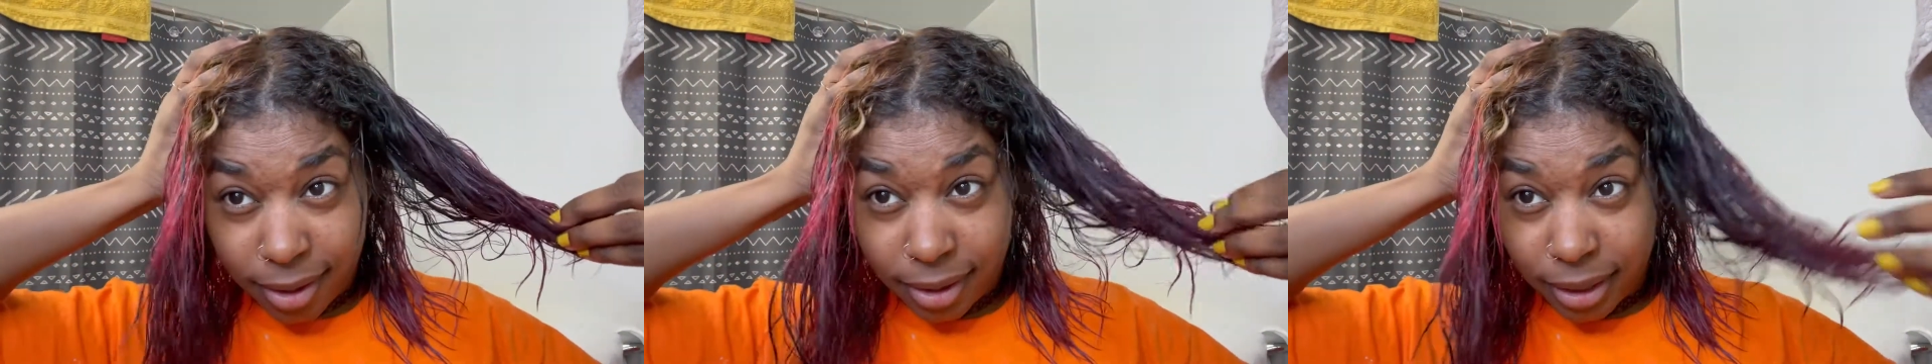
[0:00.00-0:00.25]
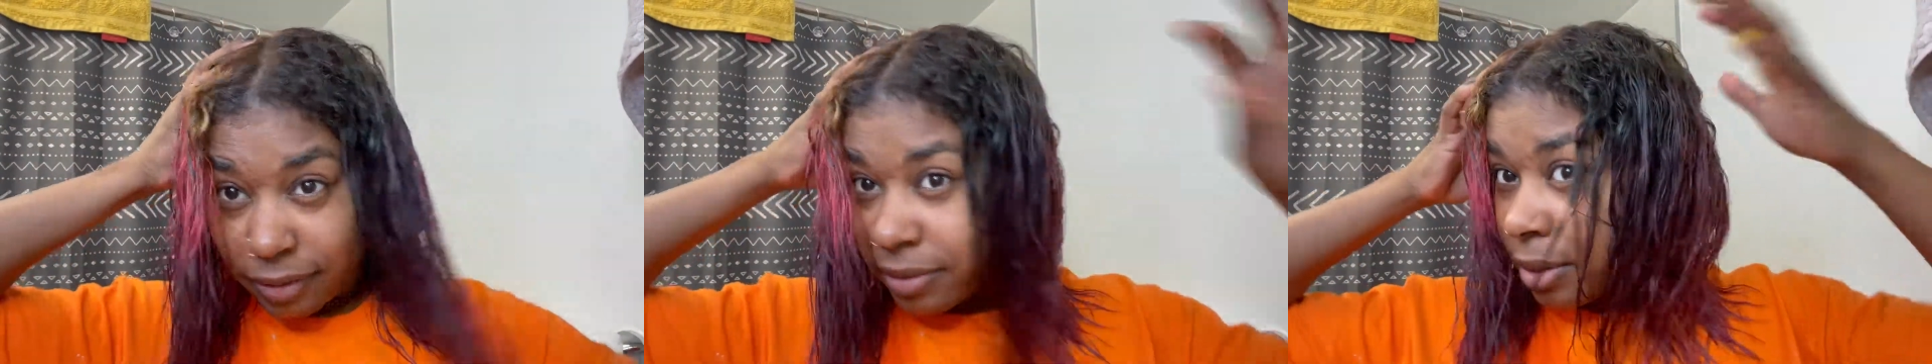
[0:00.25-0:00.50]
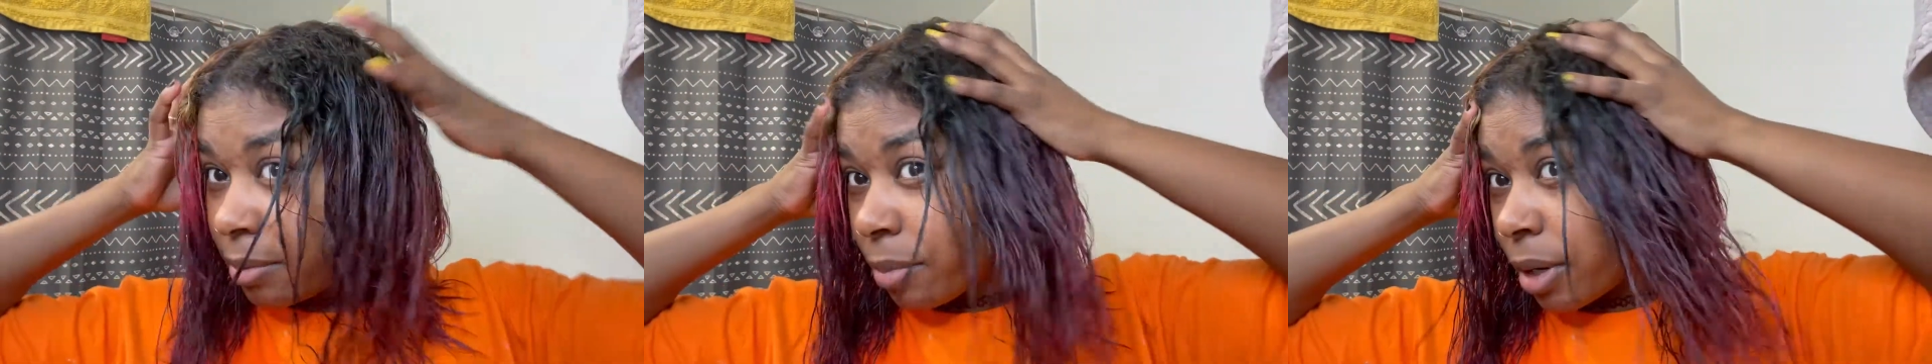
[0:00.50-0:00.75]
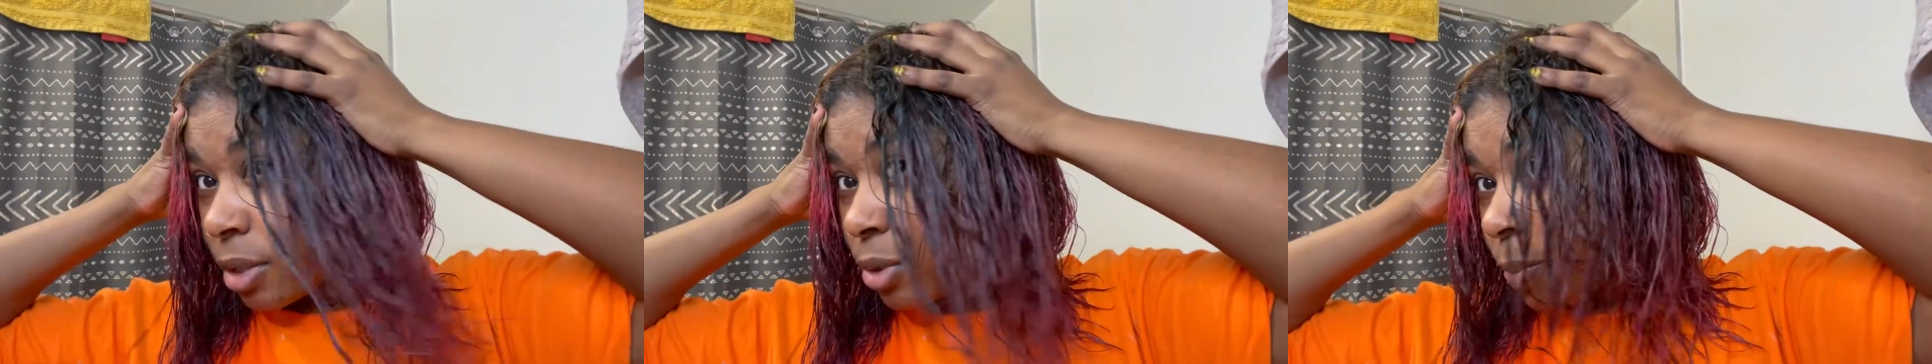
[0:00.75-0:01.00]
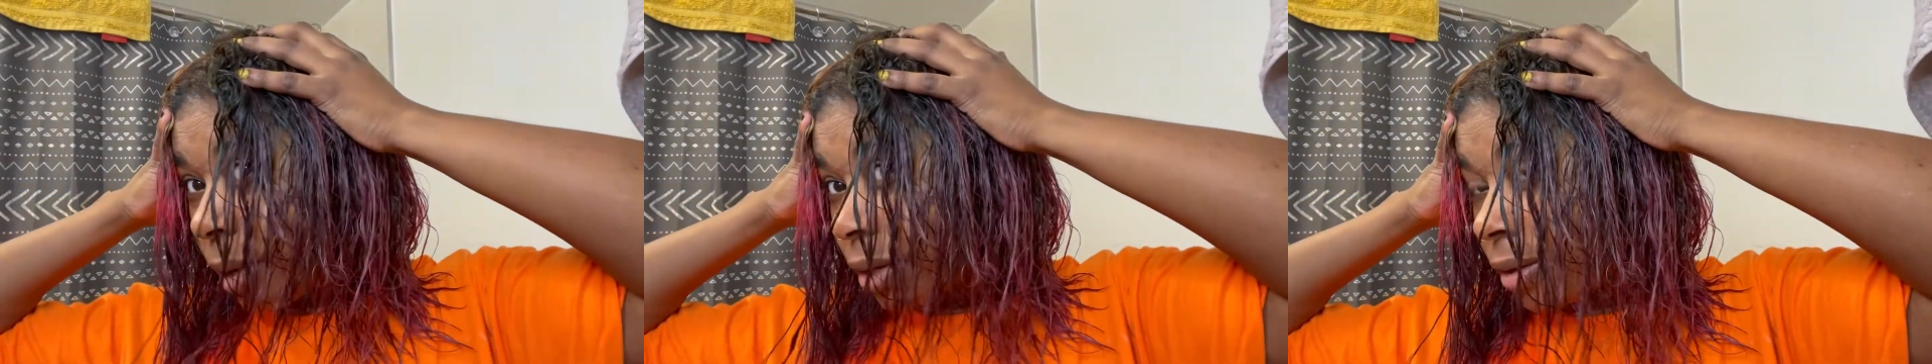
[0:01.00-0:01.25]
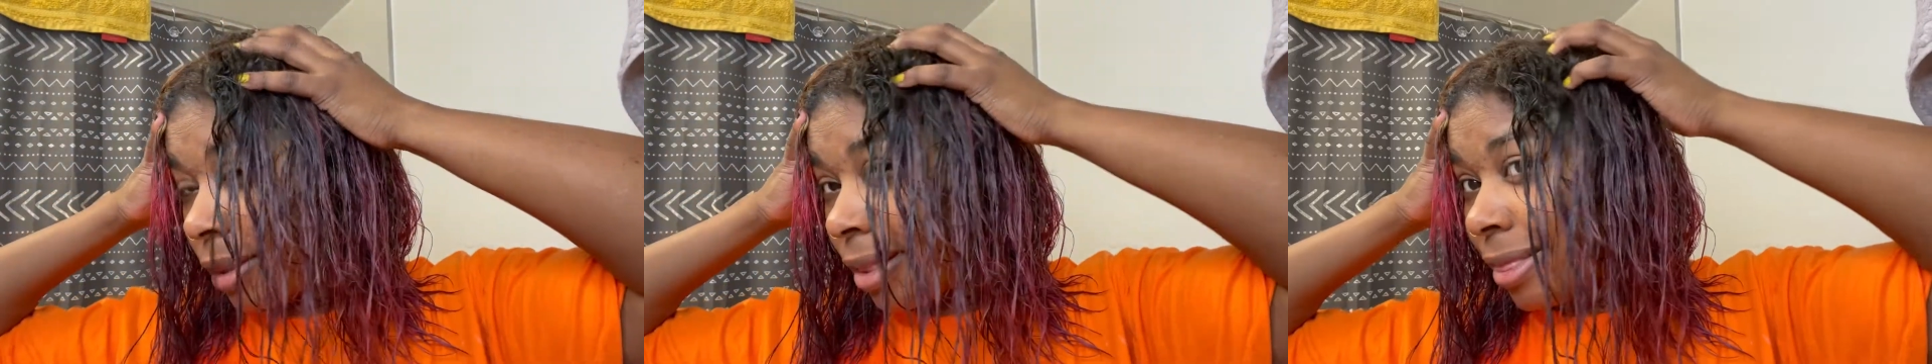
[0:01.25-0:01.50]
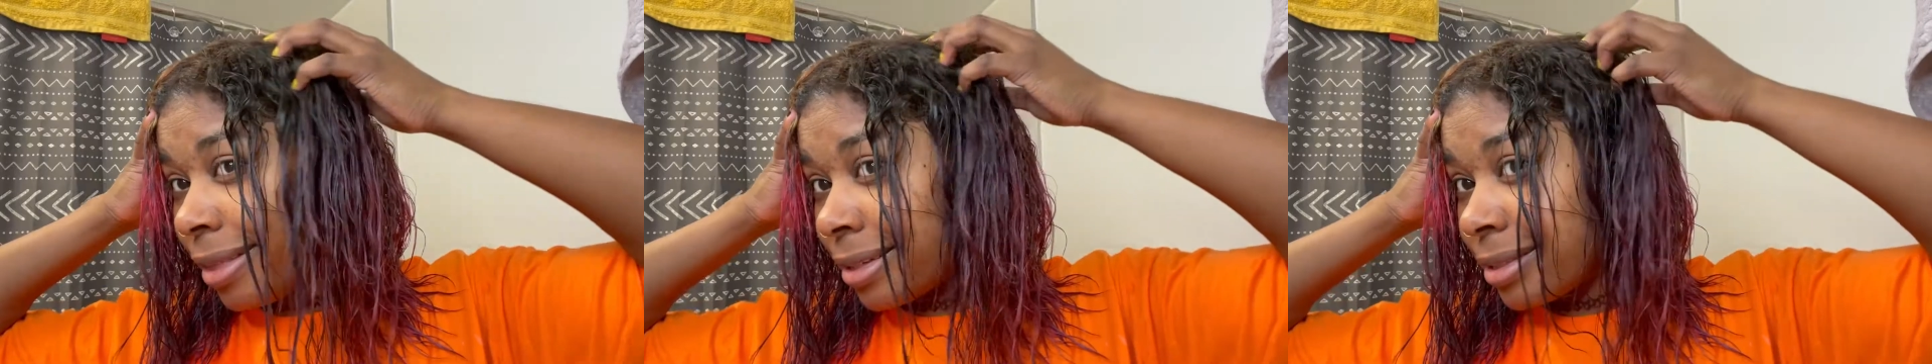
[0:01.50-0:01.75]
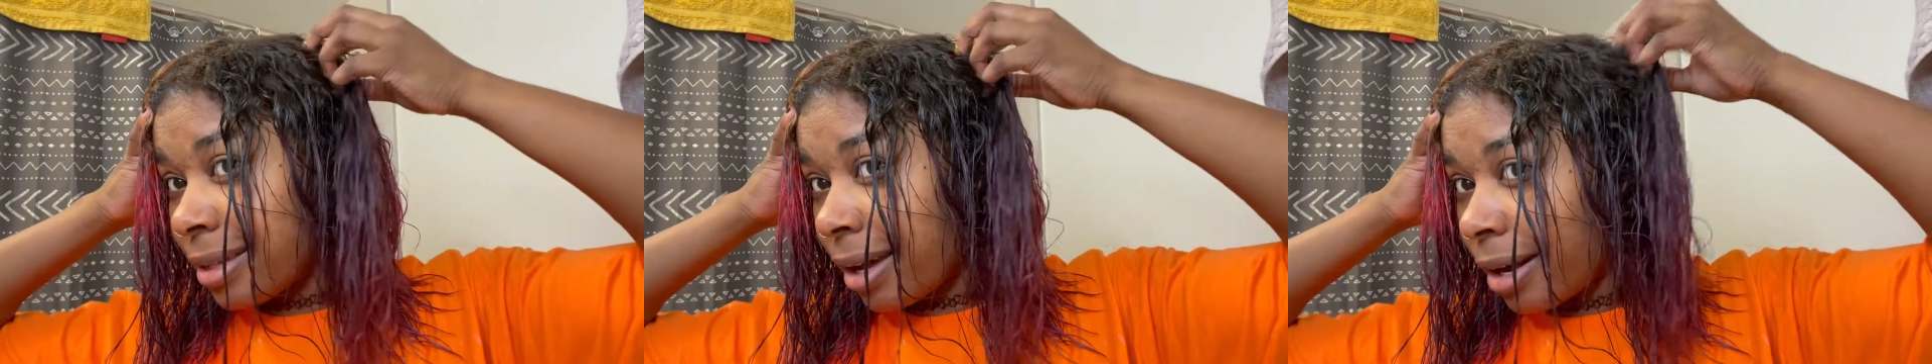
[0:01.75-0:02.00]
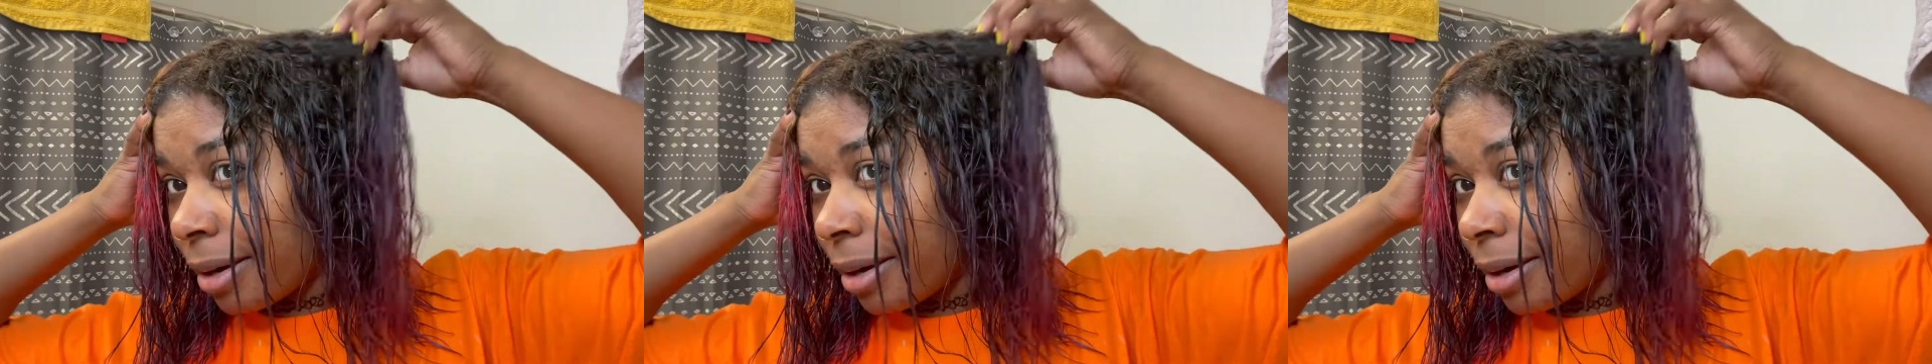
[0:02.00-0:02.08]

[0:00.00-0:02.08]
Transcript: lifted much better than this side.